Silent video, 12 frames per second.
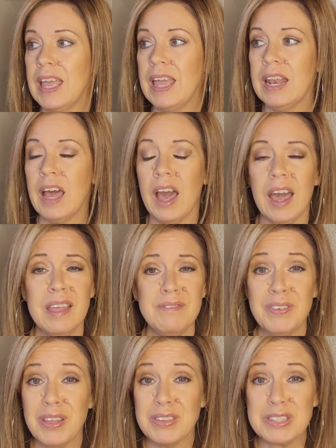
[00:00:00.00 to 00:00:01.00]
And I
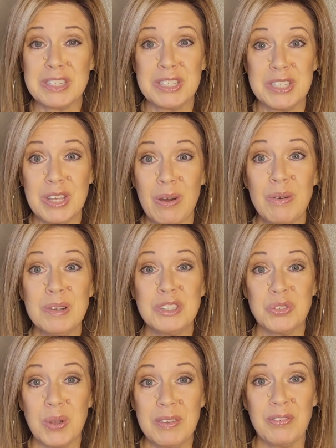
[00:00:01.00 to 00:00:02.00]
felt so
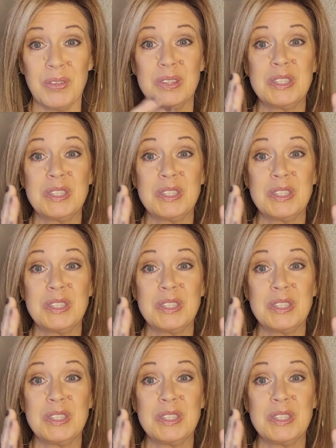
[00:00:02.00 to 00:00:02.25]
joyful,